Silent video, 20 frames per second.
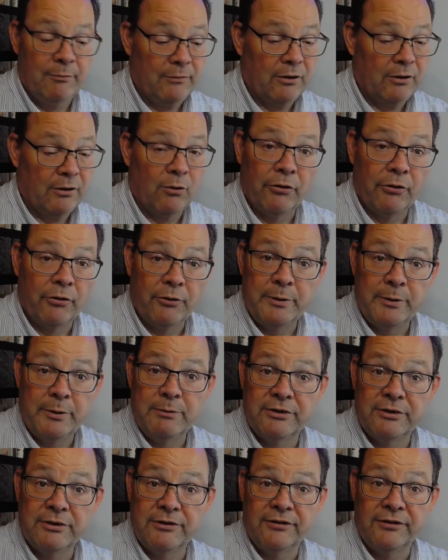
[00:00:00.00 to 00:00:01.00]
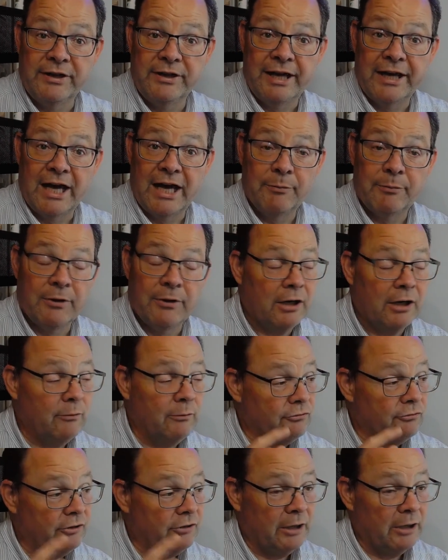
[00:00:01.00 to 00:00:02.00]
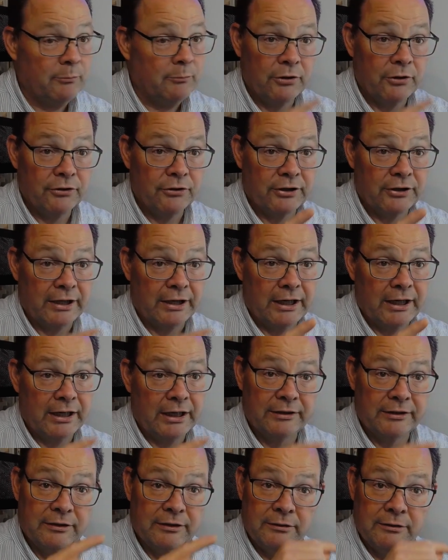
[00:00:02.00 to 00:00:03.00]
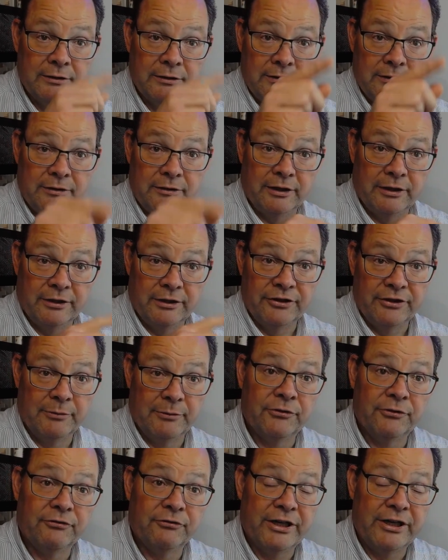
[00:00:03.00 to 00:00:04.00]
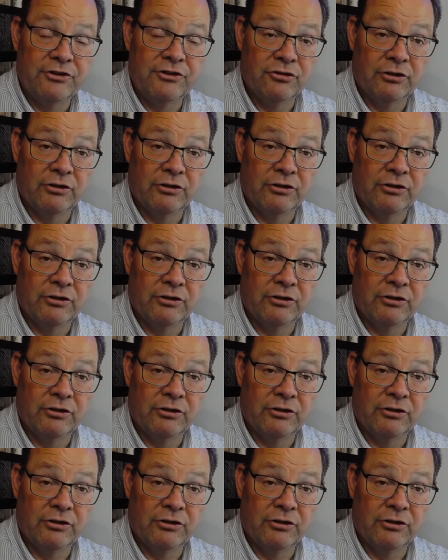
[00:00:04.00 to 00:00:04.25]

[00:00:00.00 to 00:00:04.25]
although people didn't see the app, I will try and put a little kind of demonstration